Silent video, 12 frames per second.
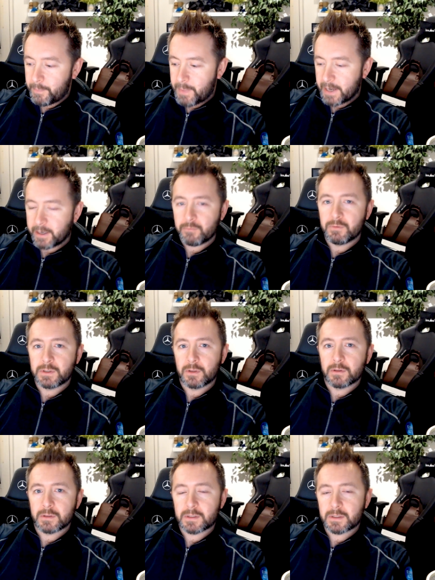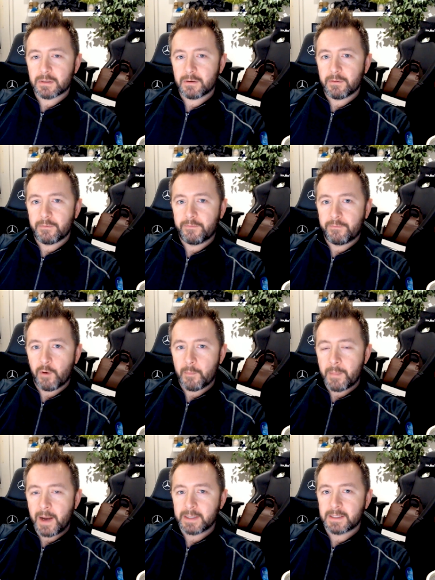better results
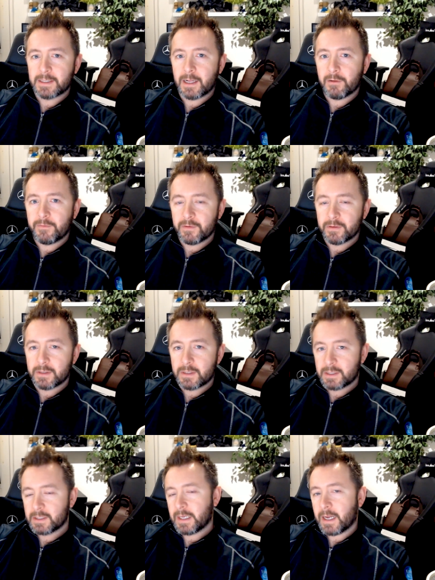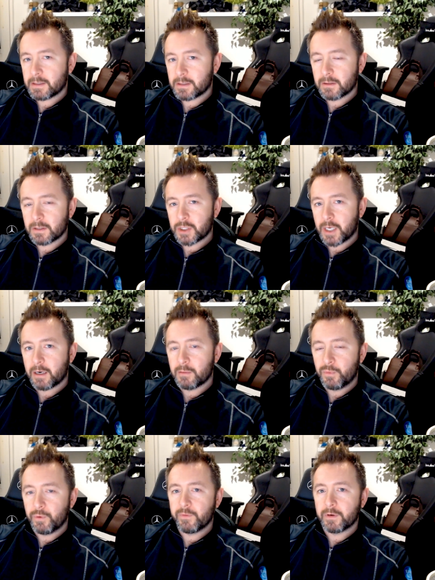from myself and the stats on the channel
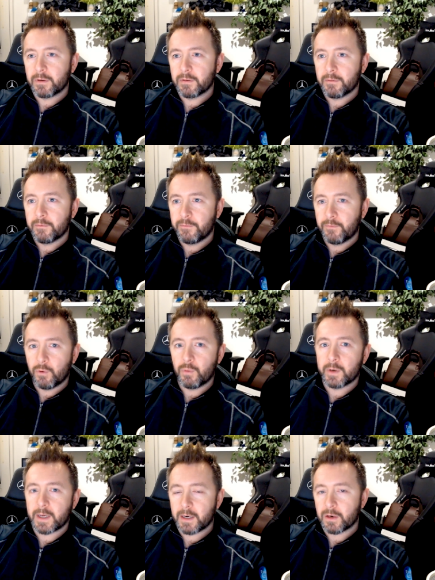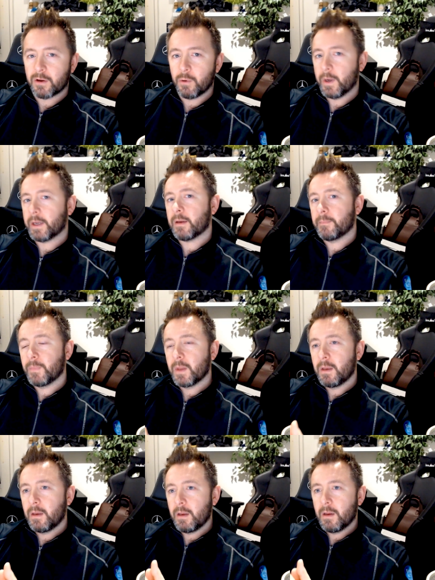moving forward, and quick,
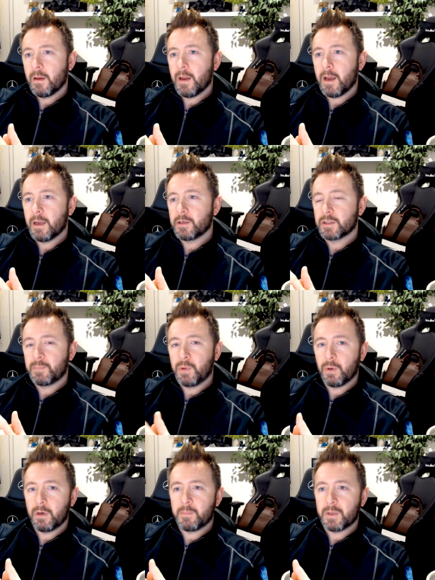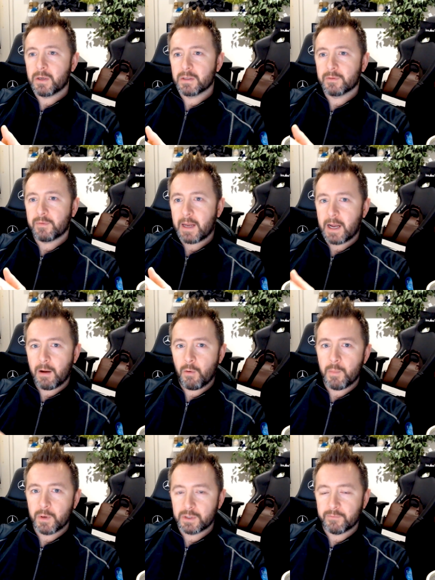just purely because of
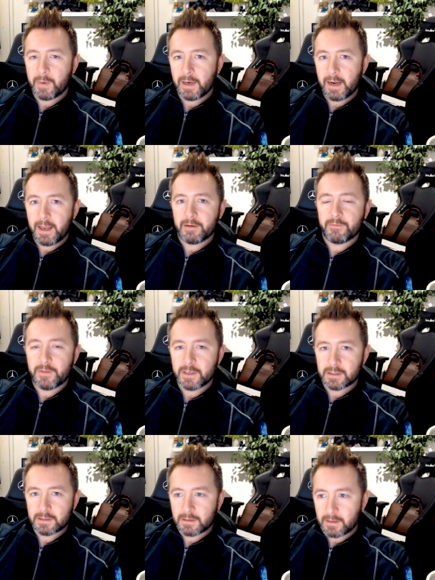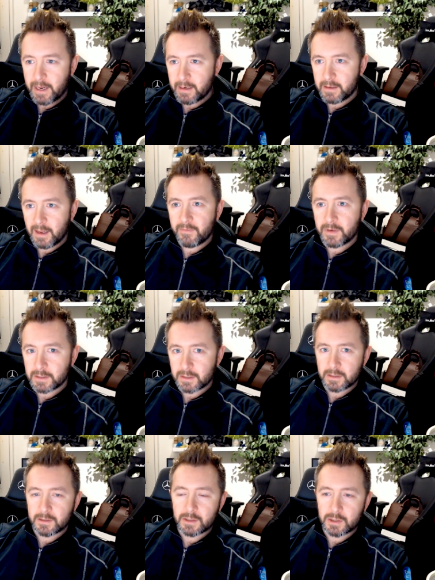how much of my life this endeavor has
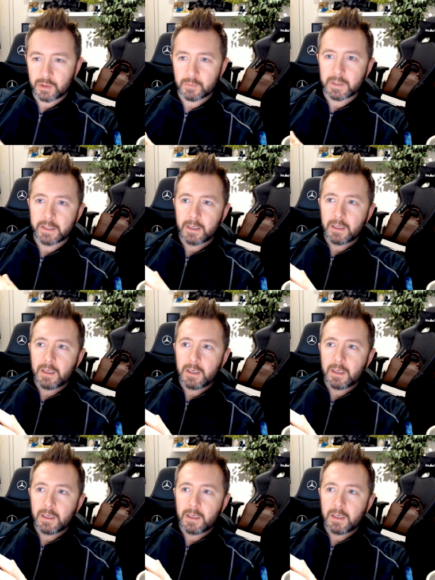consumed.